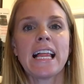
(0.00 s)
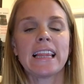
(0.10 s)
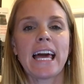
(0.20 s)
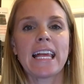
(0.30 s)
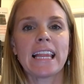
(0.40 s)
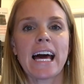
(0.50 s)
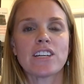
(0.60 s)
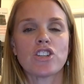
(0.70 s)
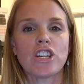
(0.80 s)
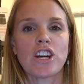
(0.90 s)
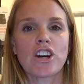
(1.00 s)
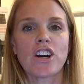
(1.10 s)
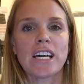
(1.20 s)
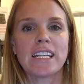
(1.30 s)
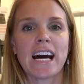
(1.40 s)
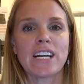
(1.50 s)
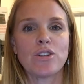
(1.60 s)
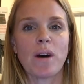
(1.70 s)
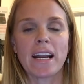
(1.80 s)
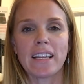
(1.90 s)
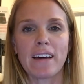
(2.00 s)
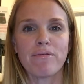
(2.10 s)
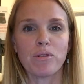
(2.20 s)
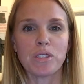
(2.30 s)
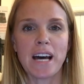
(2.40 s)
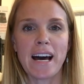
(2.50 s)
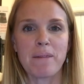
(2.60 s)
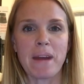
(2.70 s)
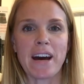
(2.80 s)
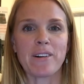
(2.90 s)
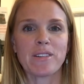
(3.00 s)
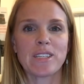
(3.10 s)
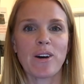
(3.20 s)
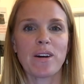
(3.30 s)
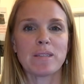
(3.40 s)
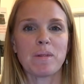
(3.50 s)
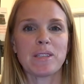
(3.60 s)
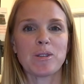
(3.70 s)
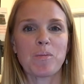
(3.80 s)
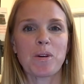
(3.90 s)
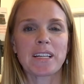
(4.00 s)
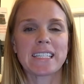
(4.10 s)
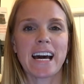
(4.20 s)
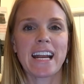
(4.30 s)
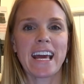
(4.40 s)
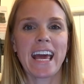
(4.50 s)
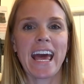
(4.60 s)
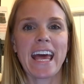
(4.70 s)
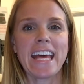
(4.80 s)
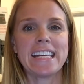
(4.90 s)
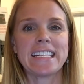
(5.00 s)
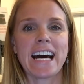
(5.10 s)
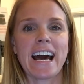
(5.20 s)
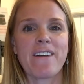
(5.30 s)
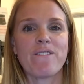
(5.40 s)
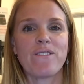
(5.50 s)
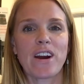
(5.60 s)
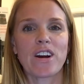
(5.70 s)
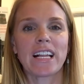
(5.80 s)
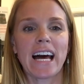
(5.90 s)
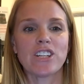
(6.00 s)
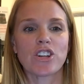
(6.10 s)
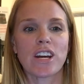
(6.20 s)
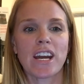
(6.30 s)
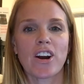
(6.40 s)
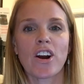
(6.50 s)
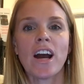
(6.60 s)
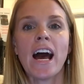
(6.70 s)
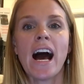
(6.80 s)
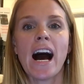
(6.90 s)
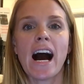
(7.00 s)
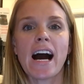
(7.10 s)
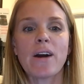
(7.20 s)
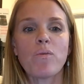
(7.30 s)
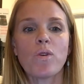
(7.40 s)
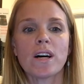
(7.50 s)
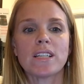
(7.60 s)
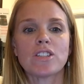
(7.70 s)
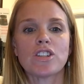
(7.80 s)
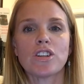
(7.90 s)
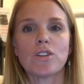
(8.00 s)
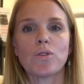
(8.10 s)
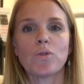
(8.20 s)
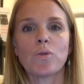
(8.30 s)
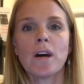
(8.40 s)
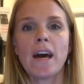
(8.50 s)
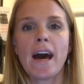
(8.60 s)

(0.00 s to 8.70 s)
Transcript: late last year, and I do IDLife full time now. So it's been super exciting, and I am very glad you're here. I want to